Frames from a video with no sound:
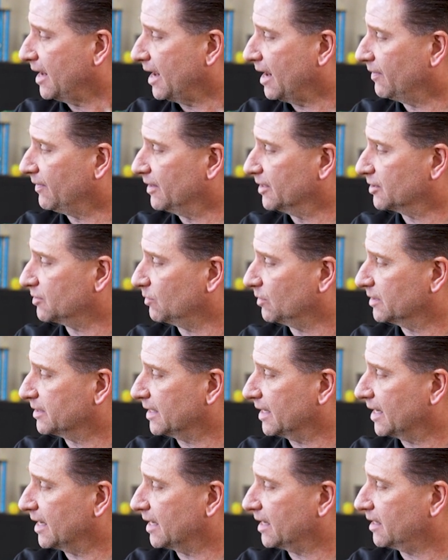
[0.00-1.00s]
and this will
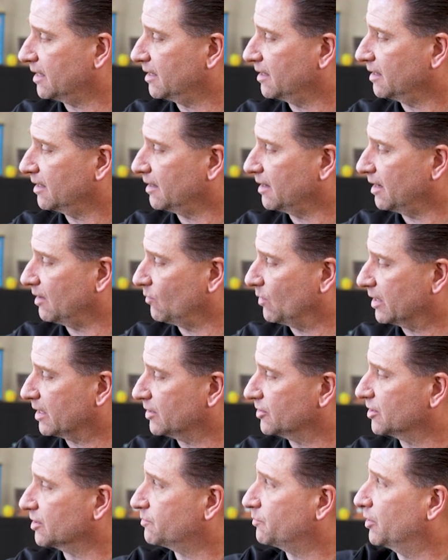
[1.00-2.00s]
take, and we
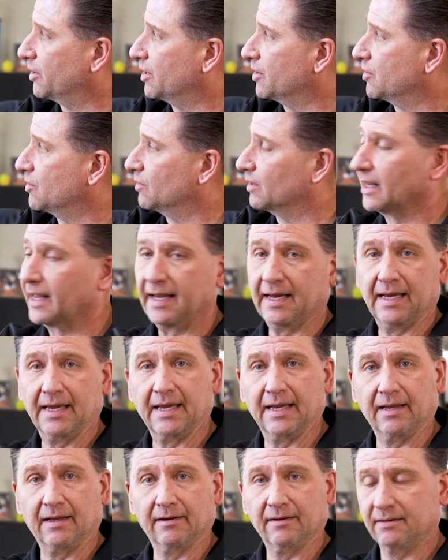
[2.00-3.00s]
can just put a new leg
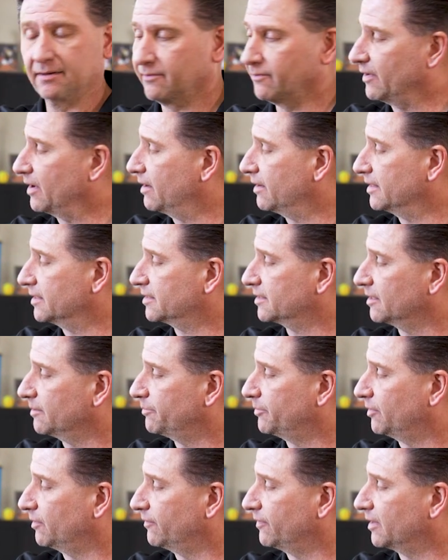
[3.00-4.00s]
in. Very
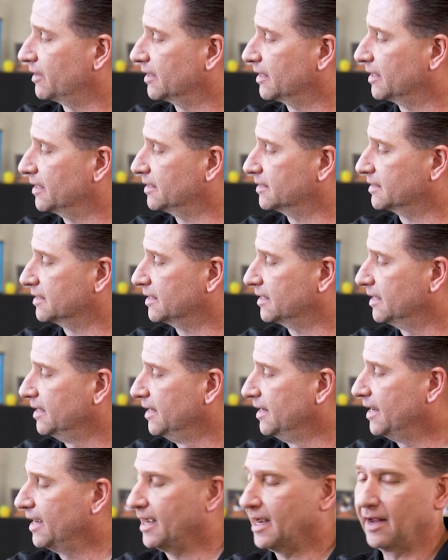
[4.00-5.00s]
simple, very easy,
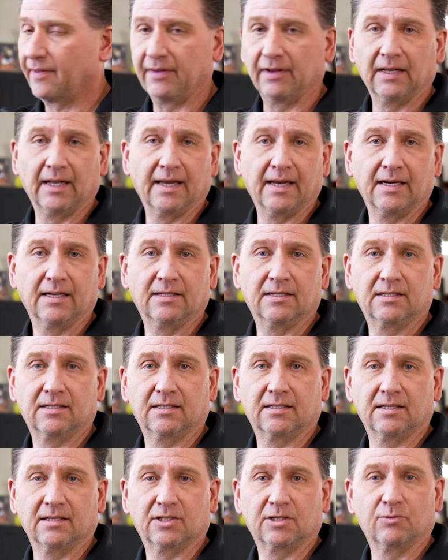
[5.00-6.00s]
and the
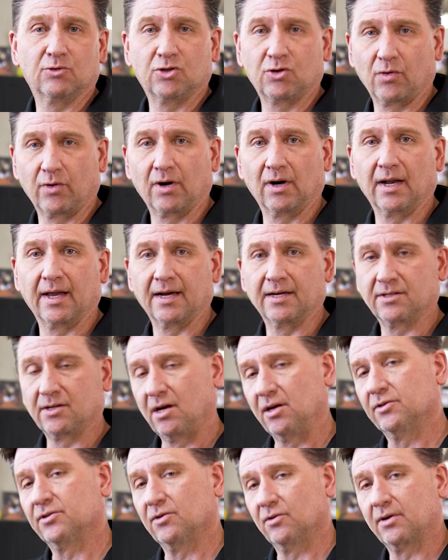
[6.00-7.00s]
legs, the shorter legs
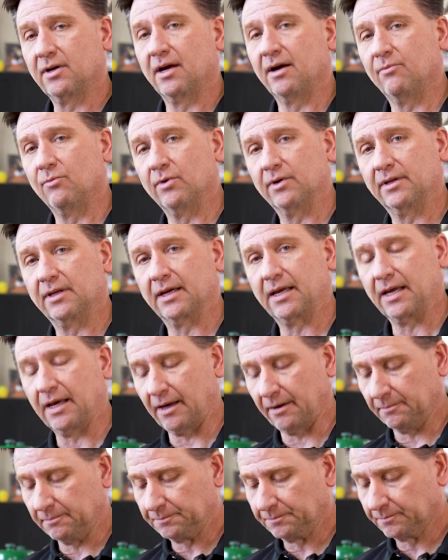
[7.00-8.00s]
also come with the
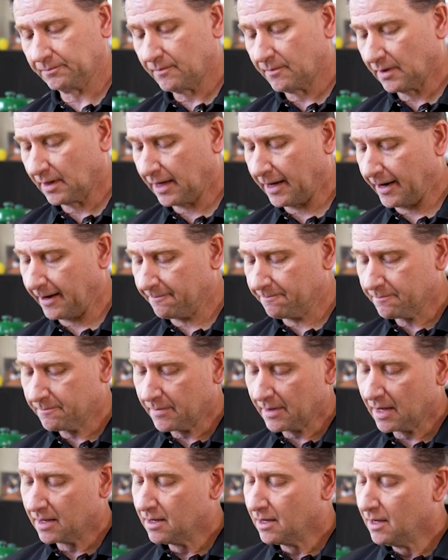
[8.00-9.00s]
kit. Okay,
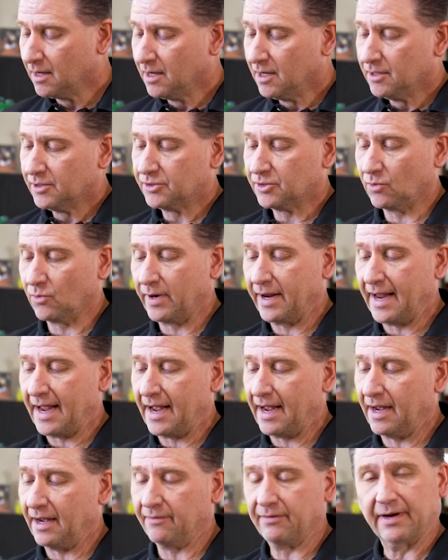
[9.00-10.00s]
so we
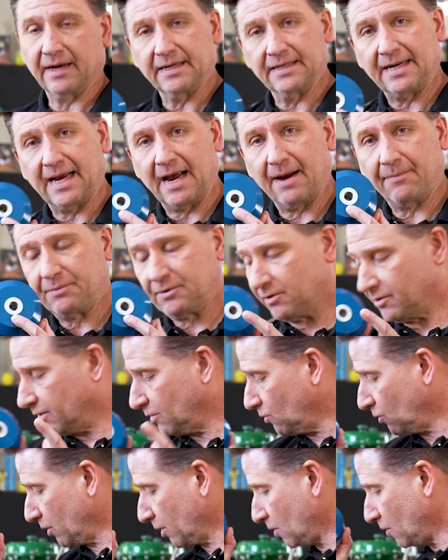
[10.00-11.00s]
have an adapter that we're